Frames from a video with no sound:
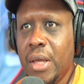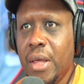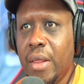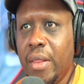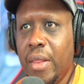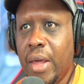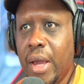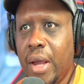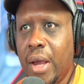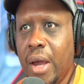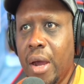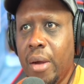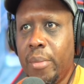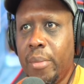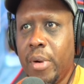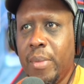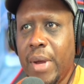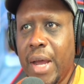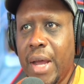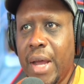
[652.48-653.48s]
that
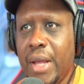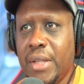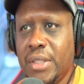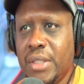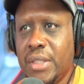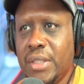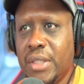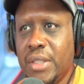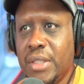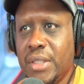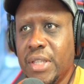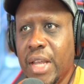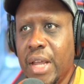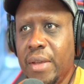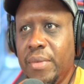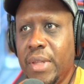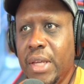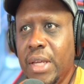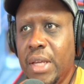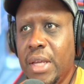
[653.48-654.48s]
compromises the
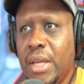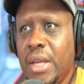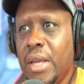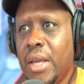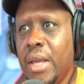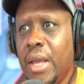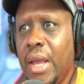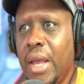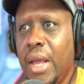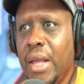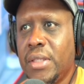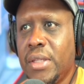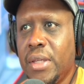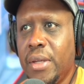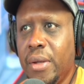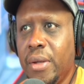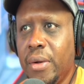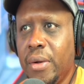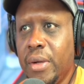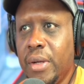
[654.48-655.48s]
safety and
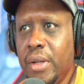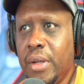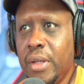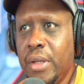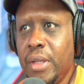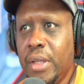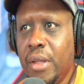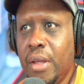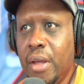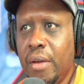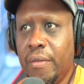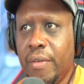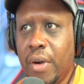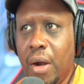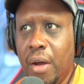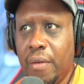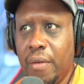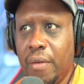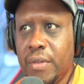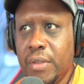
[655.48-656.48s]
security of our
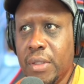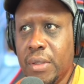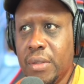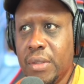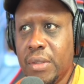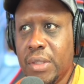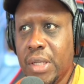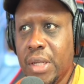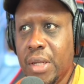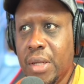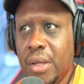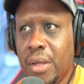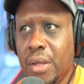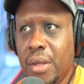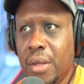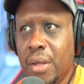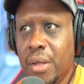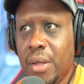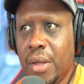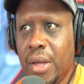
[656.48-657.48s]
officers
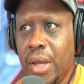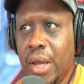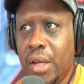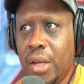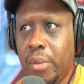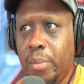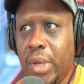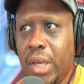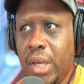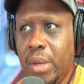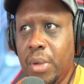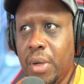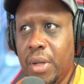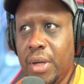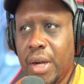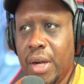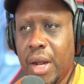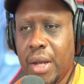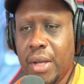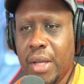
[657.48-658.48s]
and the people
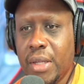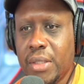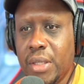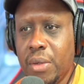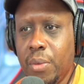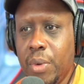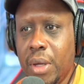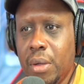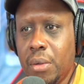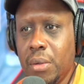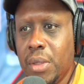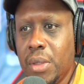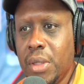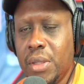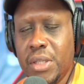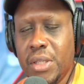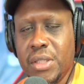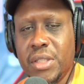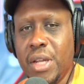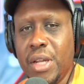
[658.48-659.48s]
in our custody. Well,
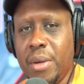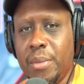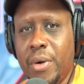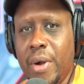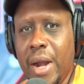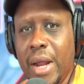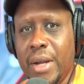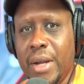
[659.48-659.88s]
this Democrat